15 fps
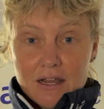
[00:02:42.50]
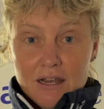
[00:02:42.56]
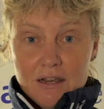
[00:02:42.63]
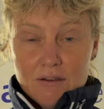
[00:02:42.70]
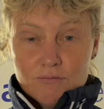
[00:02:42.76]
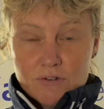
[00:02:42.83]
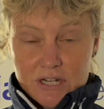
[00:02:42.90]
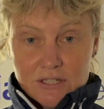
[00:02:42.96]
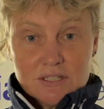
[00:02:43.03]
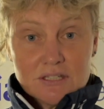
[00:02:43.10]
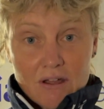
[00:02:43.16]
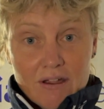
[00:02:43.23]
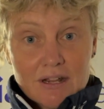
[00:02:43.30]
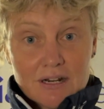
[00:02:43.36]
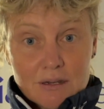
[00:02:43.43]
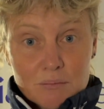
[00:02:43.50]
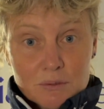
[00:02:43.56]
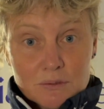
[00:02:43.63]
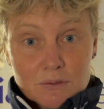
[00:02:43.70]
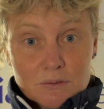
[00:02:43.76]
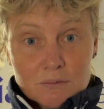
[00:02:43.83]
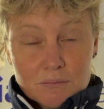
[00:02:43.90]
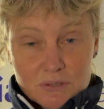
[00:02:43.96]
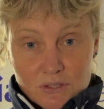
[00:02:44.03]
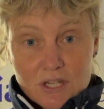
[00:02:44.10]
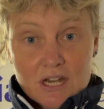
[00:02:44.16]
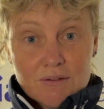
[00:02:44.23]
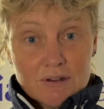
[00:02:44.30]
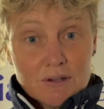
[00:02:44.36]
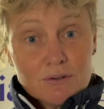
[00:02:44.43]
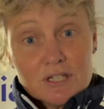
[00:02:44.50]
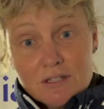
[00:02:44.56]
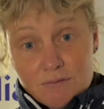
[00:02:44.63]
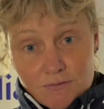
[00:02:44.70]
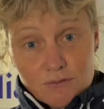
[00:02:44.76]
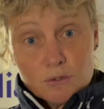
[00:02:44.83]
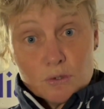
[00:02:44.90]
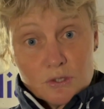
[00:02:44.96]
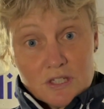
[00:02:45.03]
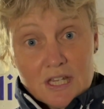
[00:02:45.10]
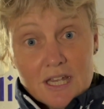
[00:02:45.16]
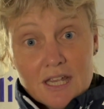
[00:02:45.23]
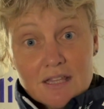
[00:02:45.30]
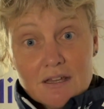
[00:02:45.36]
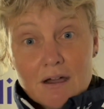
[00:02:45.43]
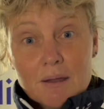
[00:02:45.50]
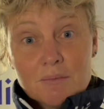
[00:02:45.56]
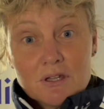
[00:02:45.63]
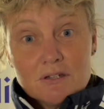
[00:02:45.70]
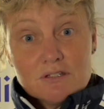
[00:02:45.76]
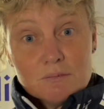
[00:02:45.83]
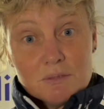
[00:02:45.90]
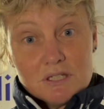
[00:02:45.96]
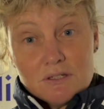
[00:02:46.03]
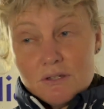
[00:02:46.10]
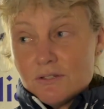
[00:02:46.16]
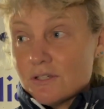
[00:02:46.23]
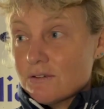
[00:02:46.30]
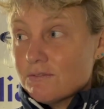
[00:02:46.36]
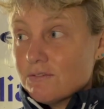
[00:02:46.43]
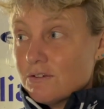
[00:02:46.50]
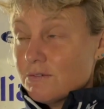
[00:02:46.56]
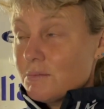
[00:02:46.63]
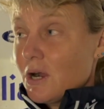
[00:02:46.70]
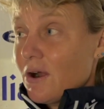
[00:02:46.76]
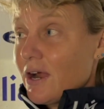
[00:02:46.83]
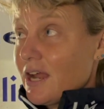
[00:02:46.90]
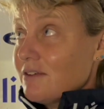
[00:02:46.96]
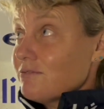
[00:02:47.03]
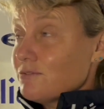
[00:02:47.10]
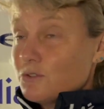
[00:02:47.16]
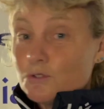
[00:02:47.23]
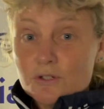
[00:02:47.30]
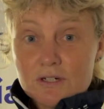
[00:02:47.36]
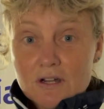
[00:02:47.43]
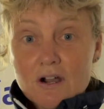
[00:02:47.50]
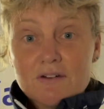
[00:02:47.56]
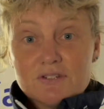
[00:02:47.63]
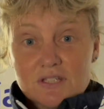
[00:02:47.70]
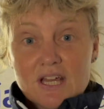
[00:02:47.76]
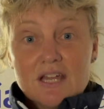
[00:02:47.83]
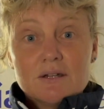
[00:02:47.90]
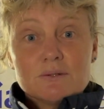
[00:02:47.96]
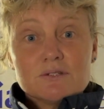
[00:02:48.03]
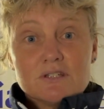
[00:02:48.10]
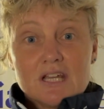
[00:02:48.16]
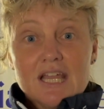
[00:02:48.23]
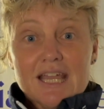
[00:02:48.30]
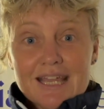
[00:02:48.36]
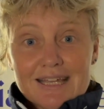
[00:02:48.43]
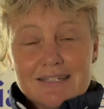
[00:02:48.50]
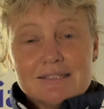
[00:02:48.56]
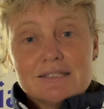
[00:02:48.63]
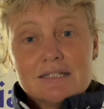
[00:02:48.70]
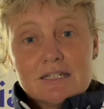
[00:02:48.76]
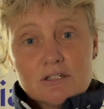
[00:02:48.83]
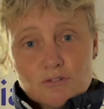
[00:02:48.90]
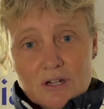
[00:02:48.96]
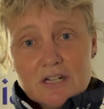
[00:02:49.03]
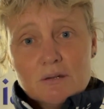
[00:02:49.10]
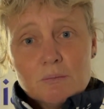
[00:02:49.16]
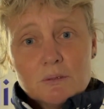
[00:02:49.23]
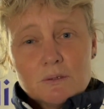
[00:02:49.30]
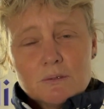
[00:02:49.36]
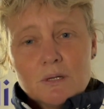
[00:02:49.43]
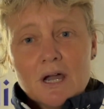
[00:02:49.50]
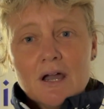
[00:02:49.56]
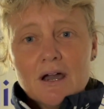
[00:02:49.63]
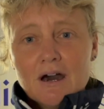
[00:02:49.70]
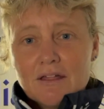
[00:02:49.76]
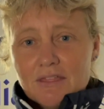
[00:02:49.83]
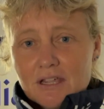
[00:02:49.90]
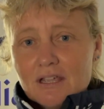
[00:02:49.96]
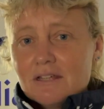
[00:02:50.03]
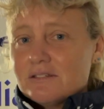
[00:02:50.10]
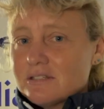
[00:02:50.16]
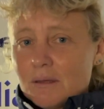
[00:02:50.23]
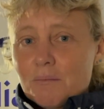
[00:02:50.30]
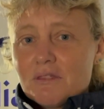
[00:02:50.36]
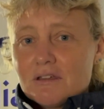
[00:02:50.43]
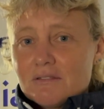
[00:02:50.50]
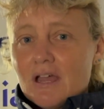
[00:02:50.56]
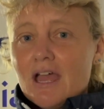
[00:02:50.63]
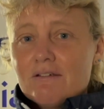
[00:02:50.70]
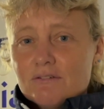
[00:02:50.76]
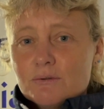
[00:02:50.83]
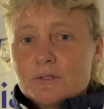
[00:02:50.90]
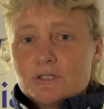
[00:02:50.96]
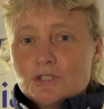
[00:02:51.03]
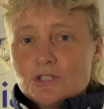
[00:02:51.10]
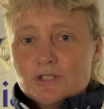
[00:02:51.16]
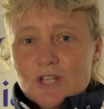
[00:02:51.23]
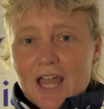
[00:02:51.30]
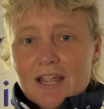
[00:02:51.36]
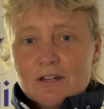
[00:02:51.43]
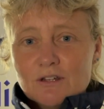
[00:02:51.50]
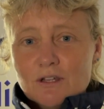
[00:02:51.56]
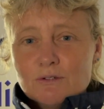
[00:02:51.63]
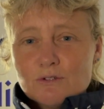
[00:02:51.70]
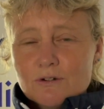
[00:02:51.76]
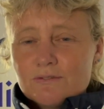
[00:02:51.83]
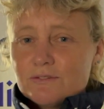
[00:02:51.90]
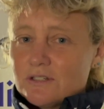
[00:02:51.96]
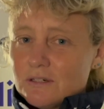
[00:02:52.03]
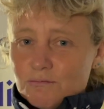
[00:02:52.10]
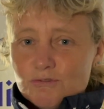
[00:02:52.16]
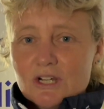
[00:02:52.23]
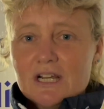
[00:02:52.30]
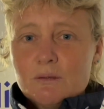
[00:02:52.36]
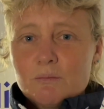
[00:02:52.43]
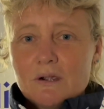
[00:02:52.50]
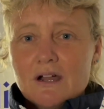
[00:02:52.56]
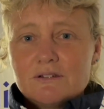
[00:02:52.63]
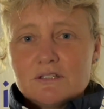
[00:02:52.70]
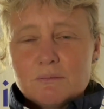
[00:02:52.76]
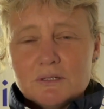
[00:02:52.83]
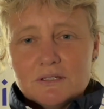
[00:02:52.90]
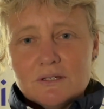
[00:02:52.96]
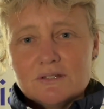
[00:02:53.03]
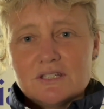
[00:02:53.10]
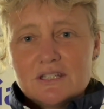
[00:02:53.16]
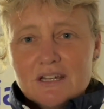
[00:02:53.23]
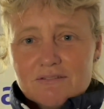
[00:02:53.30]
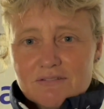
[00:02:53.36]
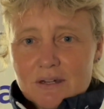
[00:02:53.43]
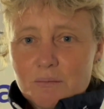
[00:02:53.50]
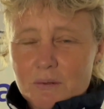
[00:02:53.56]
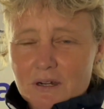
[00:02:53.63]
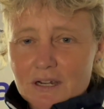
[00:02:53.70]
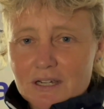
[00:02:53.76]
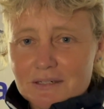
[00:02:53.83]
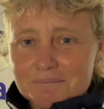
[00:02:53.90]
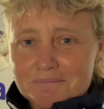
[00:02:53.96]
recyclable material in FORTE that I'm going to be using for my 4.5 sails is incredible. I think it's something that everyone should take note of, and I'm really proud to be using that fabric.